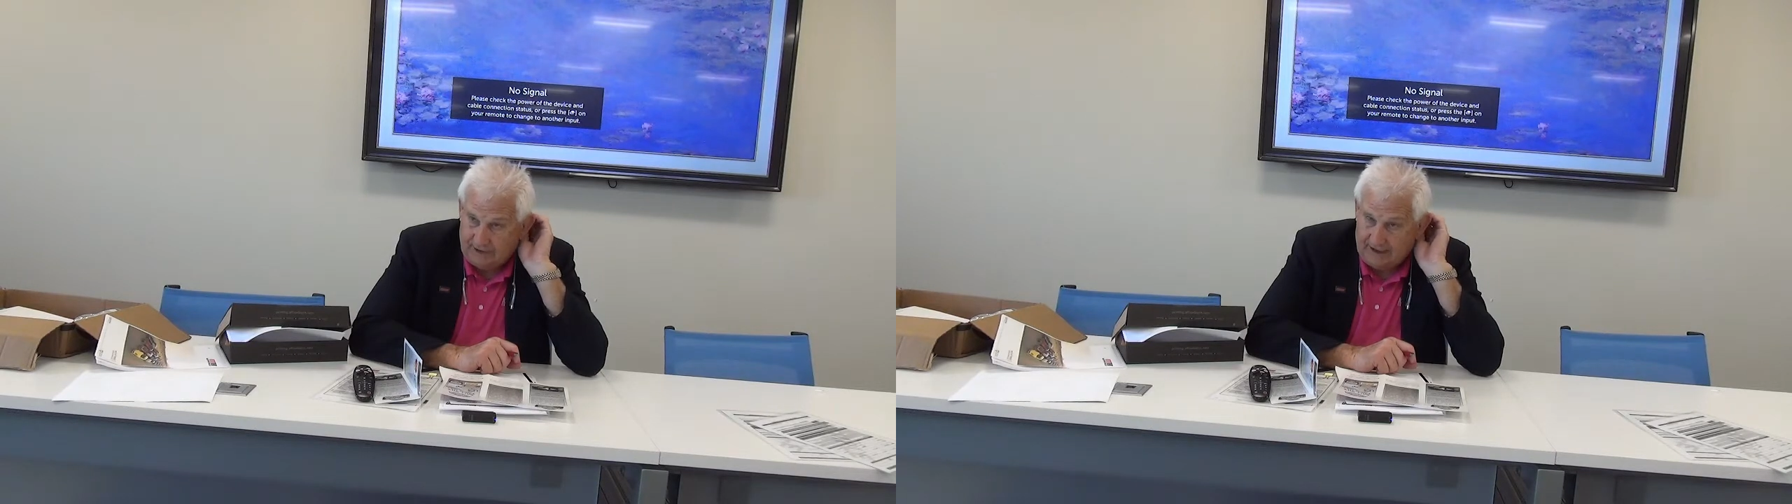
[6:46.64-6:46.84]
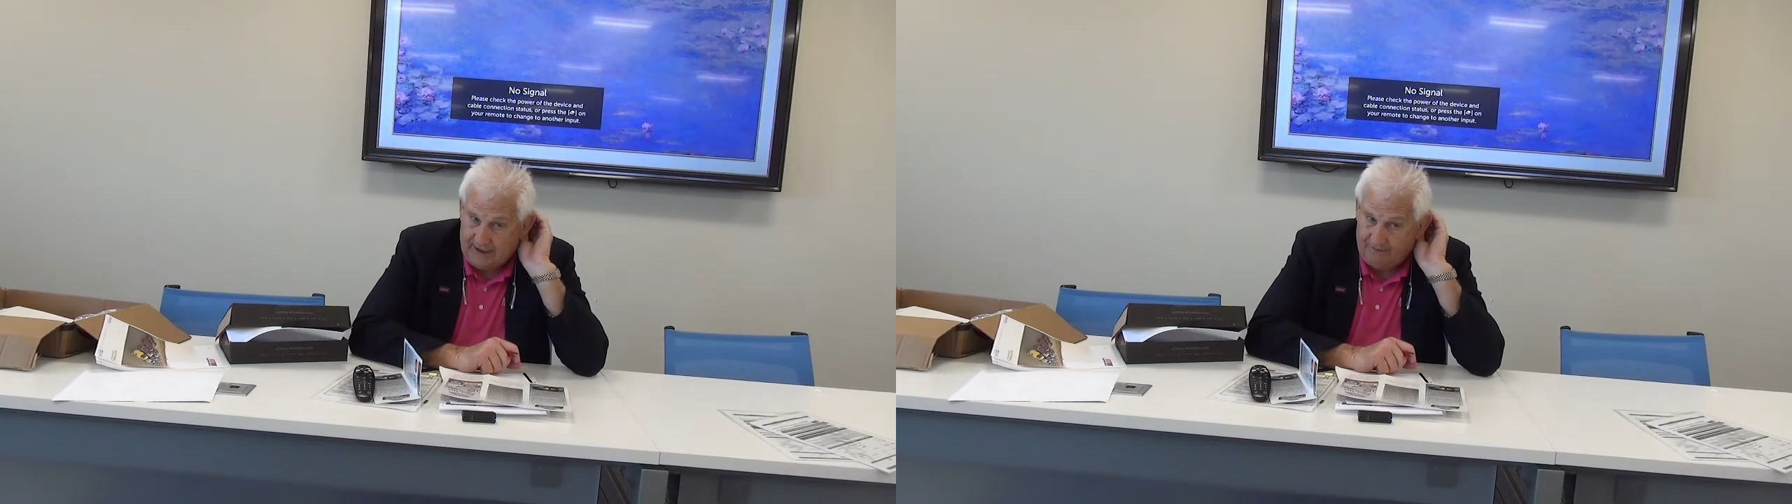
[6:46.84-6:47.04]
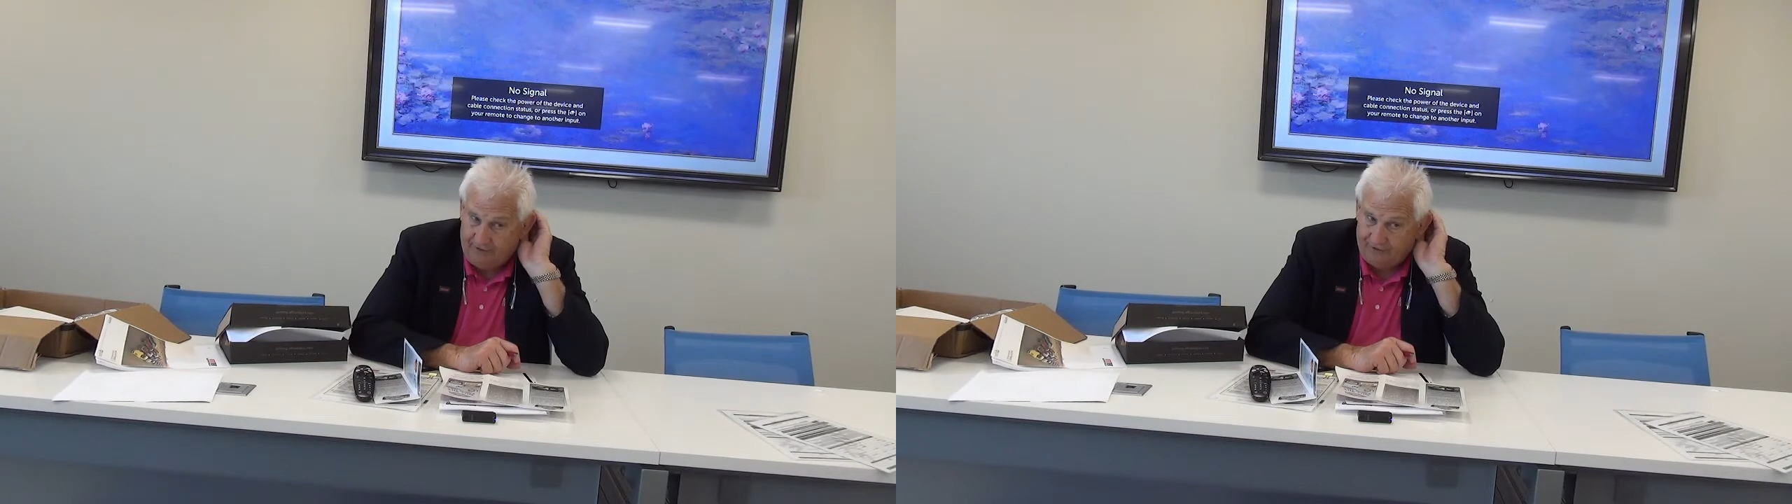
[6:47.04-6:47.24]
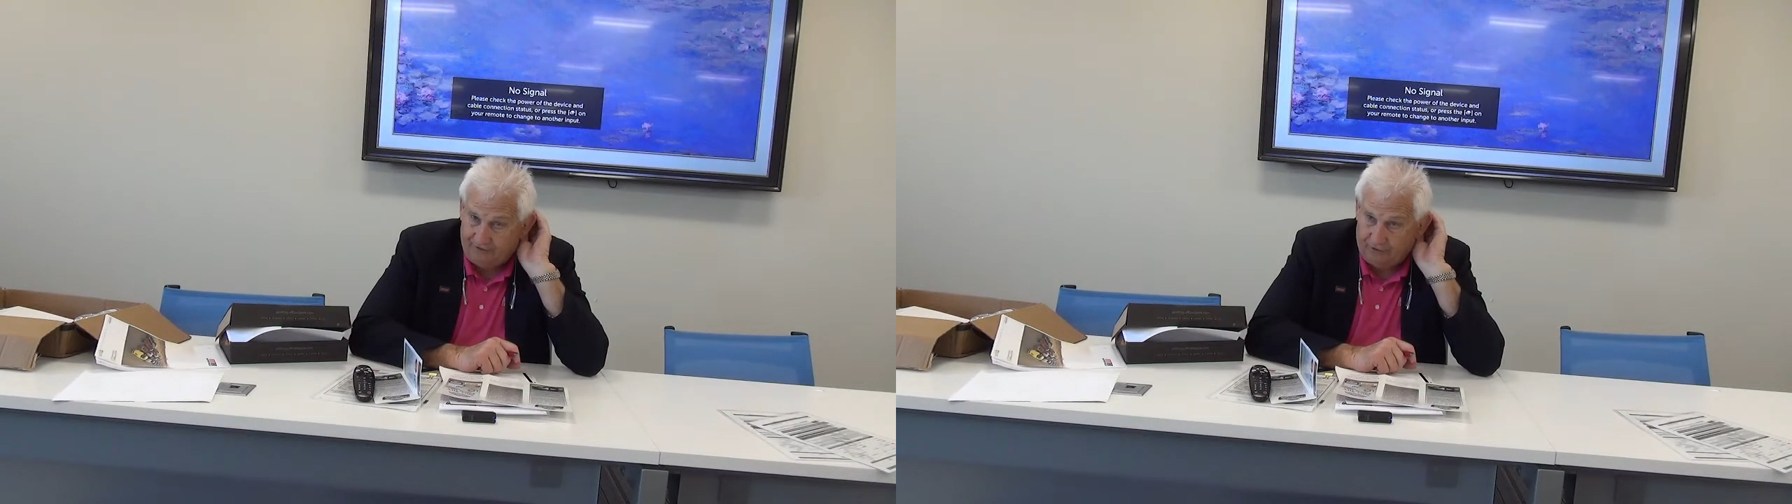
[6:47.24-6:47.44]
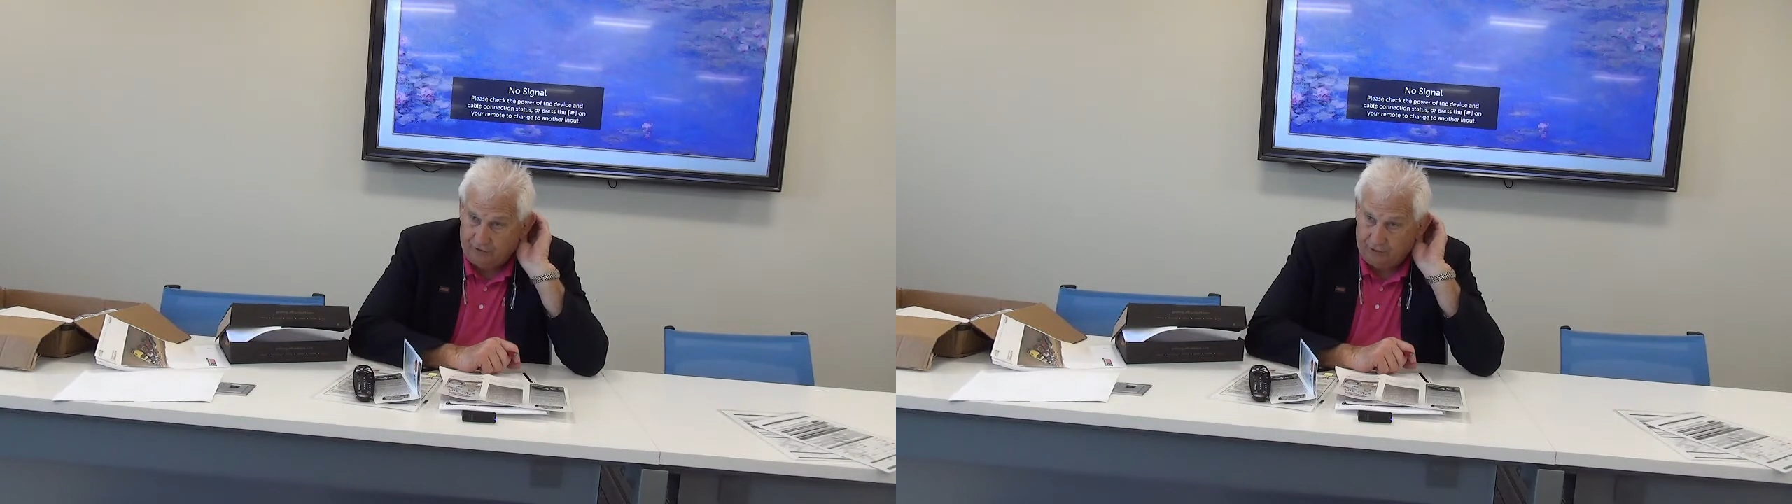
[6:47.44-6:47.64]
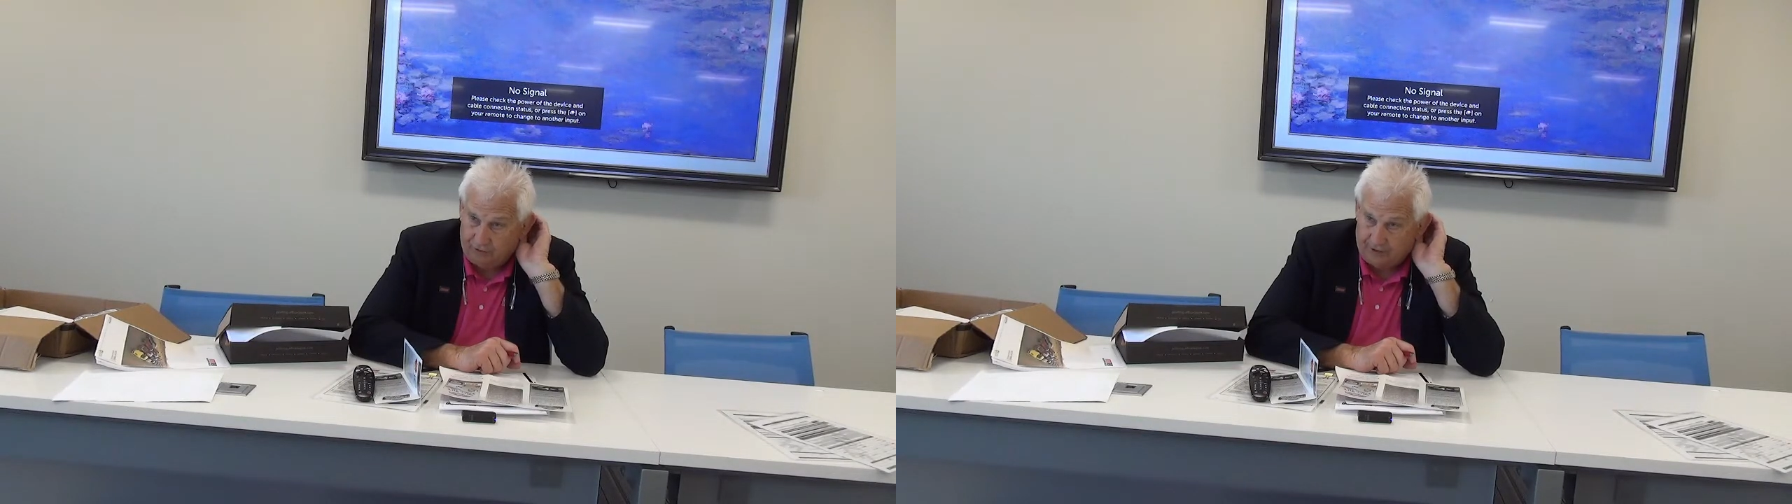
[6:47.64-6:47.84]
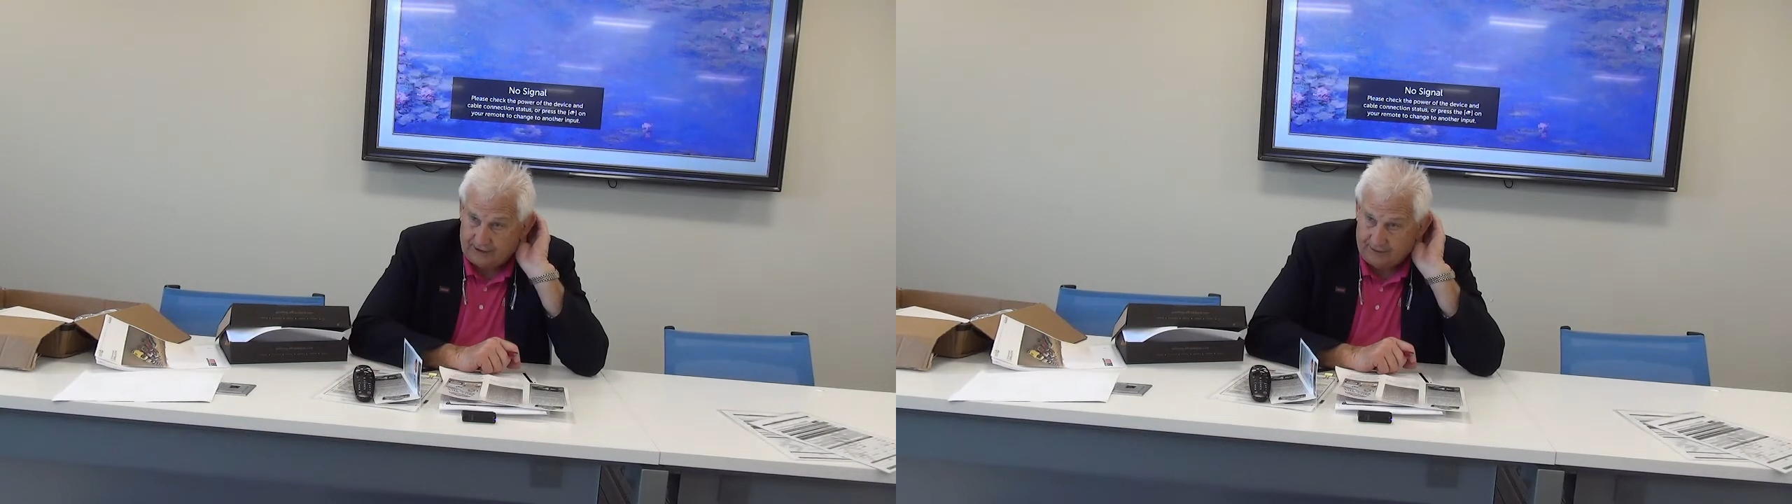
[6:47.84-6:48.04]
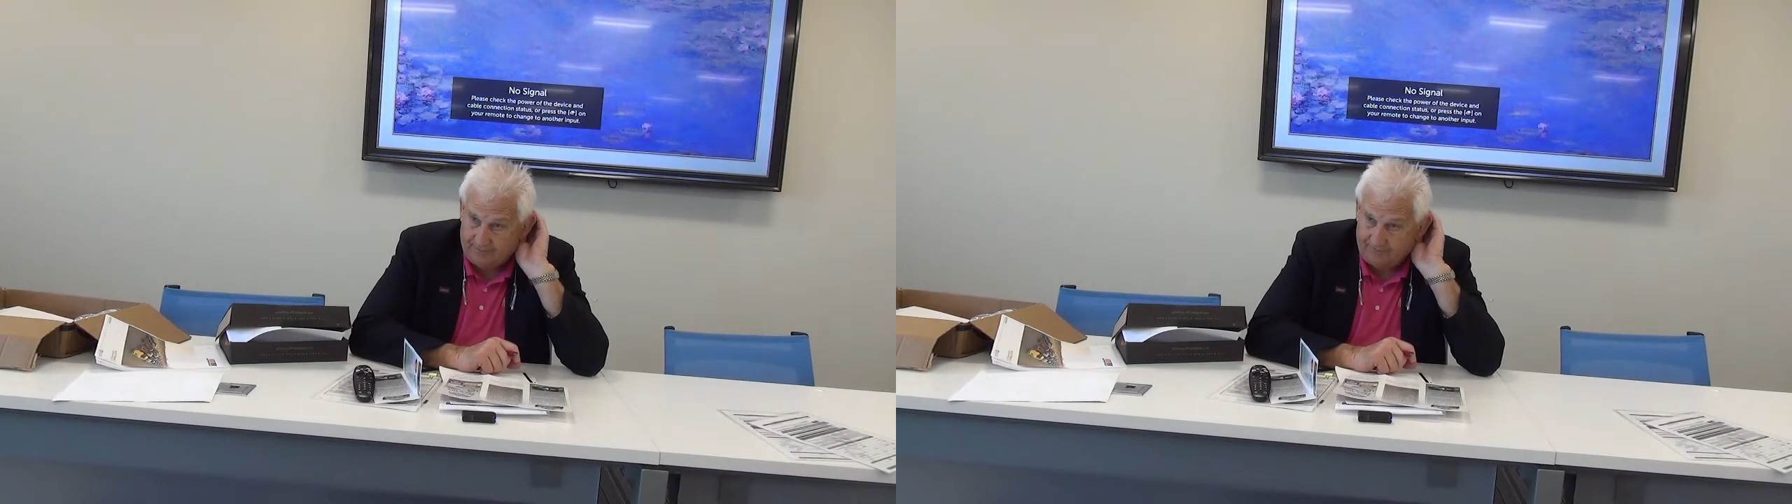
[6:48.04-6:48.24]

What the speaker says: Absolutely.